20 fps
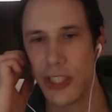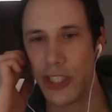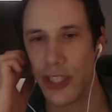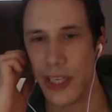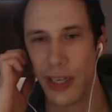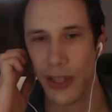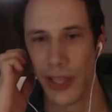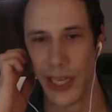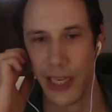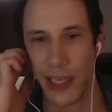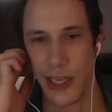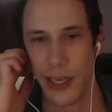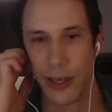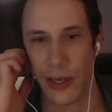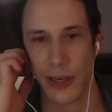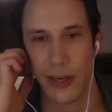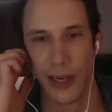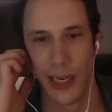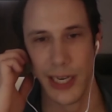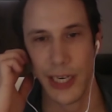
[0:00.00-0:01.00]
still in
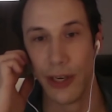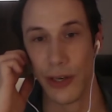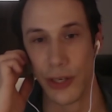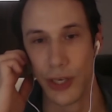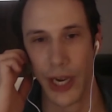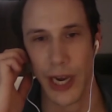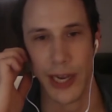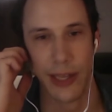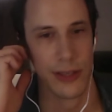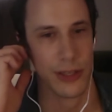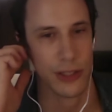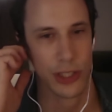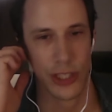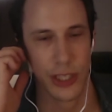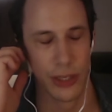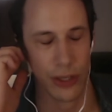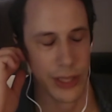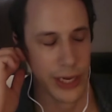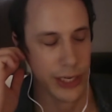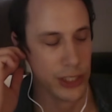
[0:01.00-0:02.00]
your gut. You're
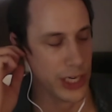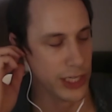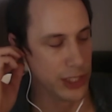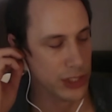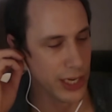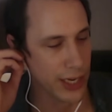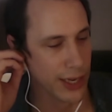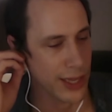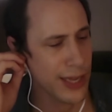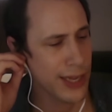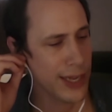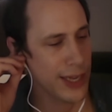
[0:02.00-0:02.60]
still digesting.